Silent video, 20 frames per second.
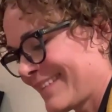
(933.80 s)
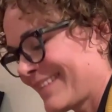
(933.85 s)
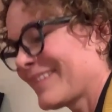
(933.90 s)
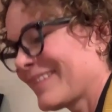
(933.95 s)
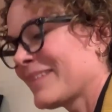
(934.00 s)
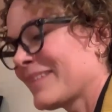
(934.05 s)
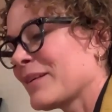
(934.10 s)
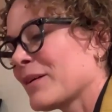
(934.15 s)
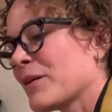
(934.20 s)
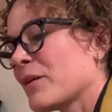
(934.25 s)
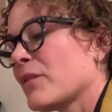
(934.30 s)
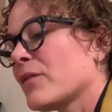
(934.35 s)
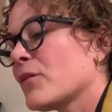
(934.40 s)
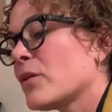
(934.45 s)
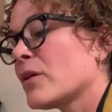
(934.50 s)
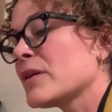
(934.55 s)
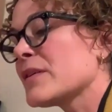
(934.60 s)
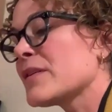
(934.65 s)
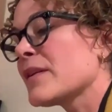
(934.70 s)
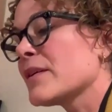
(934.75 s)
So, of
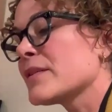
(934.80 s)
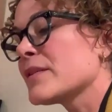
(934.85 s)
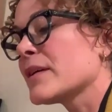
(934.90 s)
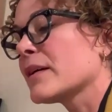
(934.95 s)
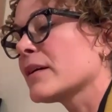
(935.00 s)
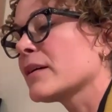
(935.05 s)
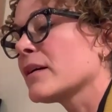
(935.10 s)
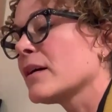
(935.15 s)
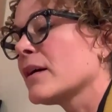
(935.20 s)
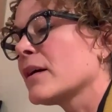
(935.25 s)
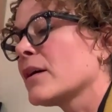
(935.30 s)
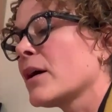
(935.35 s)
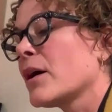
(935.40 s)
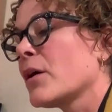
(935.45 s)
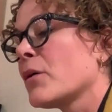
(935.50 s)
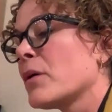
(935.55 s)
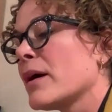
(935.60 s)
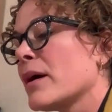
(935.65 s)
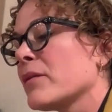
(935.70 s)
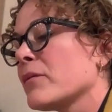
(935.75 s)
course, there's a
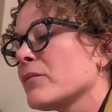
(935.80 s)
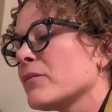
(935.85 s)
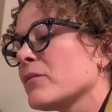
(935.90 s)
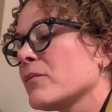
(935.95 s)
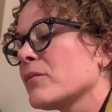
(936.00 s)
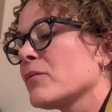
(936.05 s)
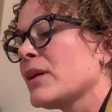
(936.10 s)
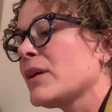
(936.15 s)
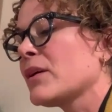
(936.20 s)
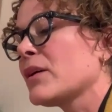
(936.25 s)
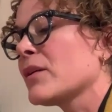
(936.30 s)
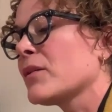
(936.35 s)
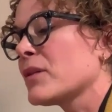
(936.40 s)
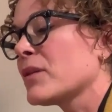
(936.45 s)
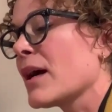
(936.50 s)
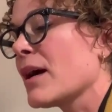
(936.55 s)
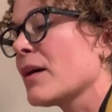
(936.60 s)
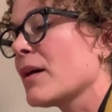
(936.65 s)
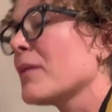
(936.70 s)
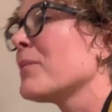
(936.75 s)
koan we could
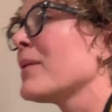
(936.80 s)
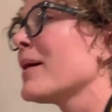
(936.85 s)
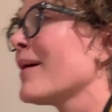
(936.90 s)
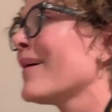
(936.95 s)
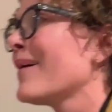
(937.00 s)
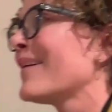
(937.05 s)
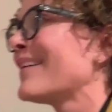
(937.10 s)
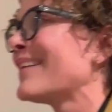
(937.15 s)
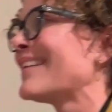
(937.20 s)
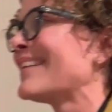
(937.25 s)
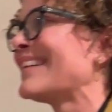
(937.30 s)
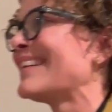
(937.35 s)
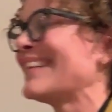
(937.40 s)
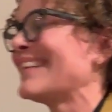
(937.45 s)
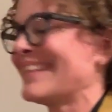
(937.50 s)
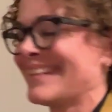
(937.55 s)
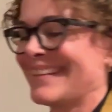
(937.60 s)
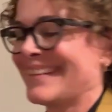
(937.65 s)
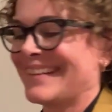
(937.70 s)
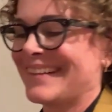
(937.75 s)
talk about.
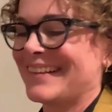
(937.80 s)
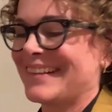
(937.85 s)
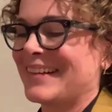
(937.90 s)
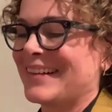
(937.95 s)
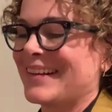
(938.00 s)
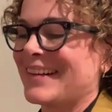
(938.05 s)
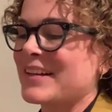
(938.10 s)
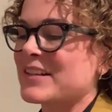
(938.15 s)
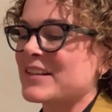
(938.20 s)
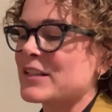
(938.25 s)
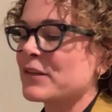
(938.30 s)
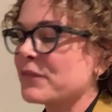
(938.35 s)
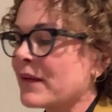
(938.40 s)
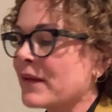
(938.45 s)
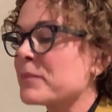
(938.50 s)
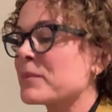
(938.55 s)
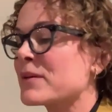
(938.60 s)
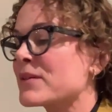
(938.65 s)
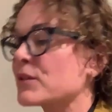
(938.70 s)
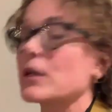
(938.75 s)
There's a
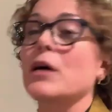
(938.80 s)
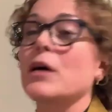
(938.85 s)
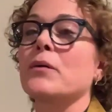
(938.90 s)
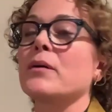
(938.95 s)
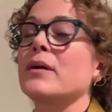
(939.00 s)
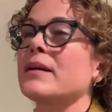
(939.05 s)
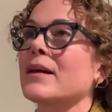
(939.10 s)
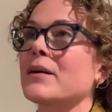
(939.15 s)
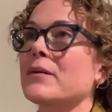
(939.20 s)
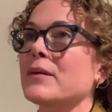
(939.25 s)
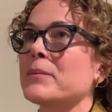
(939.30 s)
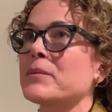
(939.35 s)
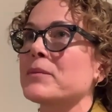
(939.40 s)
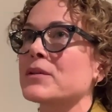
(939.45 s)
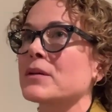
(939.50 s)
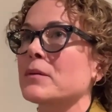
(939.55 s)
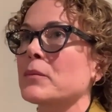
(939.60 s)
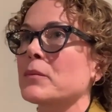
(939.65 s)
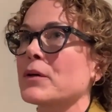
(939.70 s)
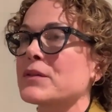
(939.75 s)
famous koan that I'm
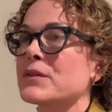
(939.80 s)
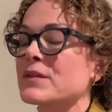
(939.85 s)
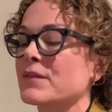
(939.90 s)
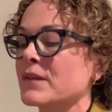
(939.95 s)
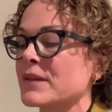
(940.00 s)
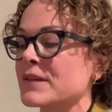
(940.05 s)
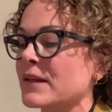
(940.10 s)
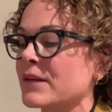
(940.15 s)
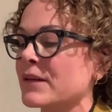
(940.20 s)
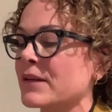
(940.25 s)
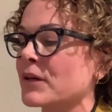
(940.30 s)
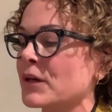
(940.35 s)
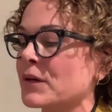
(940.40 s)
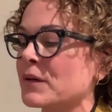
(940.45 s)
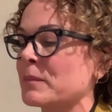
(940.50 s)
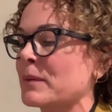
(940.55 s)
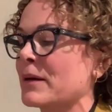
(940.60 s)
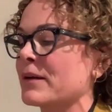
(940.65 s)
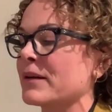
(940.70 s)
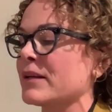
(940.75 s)
sure most of us have
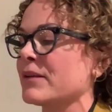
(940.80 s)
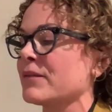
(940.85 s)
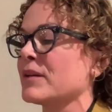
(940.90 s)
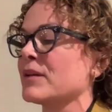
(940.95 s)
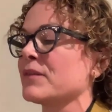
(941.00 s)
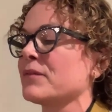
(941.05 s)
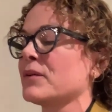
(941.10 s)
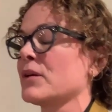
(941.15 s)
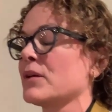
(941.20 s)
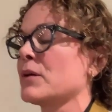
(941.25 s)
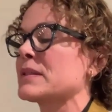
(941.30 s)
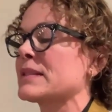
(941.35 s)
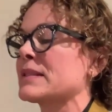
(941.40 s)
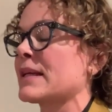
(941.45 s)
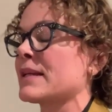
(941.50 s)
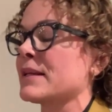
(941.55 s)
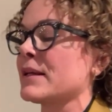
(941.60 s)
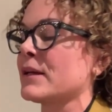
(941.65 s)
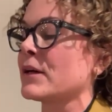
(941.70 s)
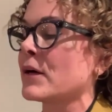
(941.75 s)
heard about, even if we don't
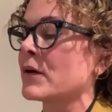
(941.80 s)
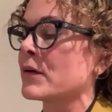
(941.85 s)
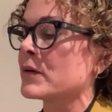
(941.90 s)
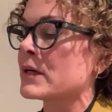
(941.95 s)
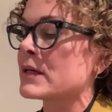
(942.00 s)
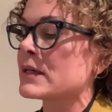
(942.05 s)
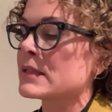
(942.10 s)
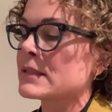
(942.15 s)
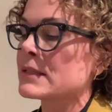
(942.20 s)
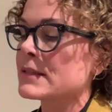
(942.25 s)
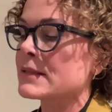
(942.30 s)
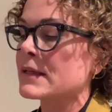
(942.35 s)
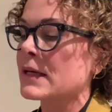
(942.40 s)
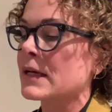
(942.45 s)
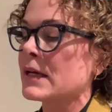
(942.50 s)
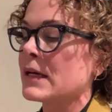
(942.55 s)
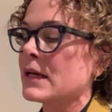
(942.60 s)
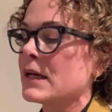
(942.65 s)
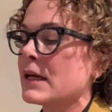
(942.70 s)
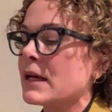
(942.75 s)
study koans,
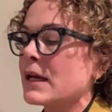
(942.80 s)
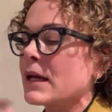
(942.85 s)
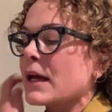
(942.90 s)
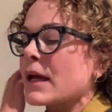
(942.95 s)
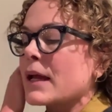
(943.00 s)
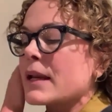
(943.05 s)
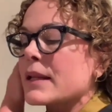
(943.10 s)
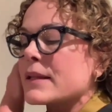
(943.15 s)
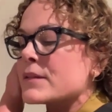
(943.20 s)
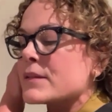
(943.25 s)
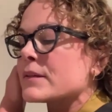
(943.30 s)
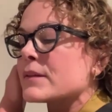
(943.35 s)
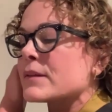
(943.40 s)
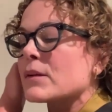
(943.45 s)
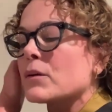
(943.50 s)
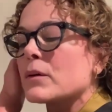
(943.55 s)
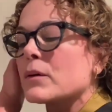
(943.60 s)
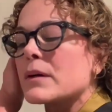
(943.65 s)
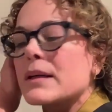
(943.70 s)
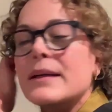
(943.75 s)
and it's
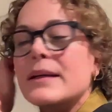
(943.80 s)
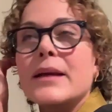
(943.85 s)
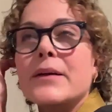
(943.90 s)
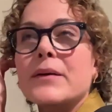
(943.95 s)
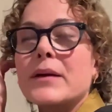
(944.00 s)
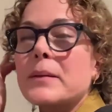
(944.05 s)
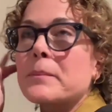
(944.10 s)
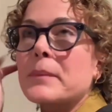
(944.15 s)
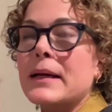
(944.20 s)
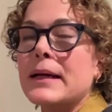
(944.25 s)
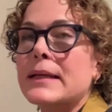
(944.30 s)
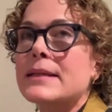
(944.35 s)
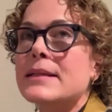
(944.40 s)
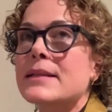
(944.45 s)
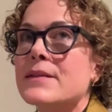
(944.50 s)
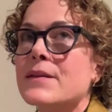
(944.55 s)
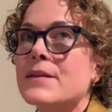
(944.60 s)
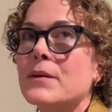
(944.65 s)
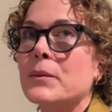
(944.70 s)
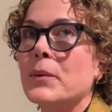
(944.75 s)
"Ordinary mind
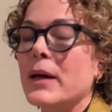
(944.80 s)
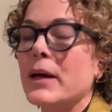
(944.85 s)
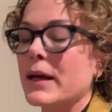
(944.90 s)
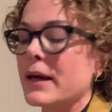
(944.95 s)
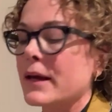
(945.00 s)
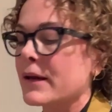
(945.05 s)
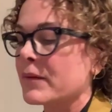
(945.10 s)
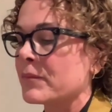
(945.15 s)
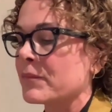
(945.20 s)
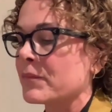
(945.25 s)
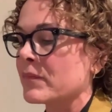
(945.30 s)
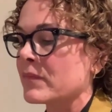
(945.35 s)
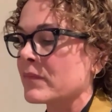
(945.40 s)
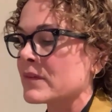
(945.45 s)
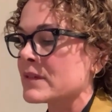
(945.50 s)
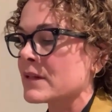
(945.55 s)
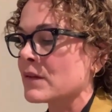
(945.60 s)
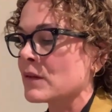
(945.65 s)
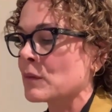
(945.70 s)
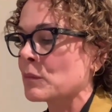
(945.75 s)
is the way."
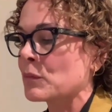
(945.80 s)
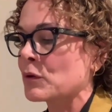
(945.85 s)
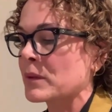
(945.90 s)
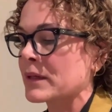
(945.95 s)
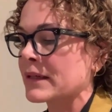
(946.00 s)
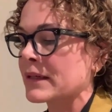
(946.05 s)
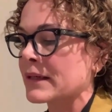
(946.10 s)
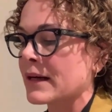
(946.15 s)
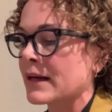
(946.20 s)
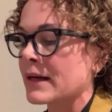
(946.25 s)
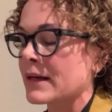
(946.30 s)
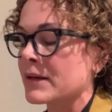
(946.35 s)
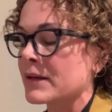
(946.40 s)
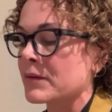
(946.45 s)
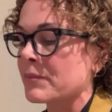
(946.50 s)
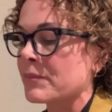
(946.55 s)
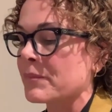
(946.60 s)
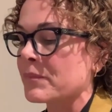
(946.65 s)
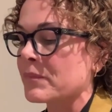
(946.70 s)
It's in the Mumonkan.